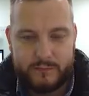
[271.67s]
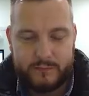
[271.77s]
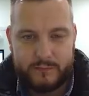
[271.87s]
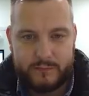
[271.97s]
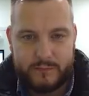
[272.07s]

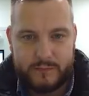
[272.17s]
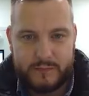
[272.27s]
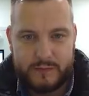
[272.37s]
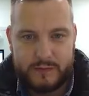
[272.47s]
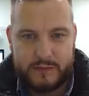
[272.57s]

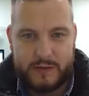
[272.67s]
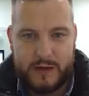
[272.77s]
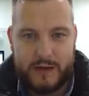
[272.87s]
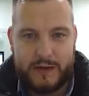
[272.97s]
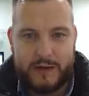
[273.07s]

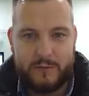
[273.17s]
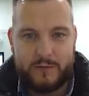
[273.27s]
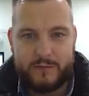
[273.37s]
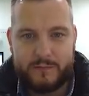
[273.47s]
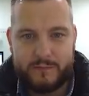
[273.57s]

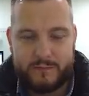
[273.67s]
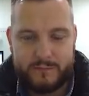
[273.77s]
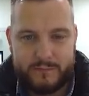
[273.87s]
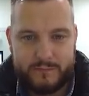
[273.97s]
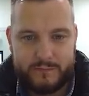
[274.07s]

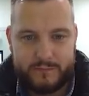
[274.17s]
No one is speaking in this clip.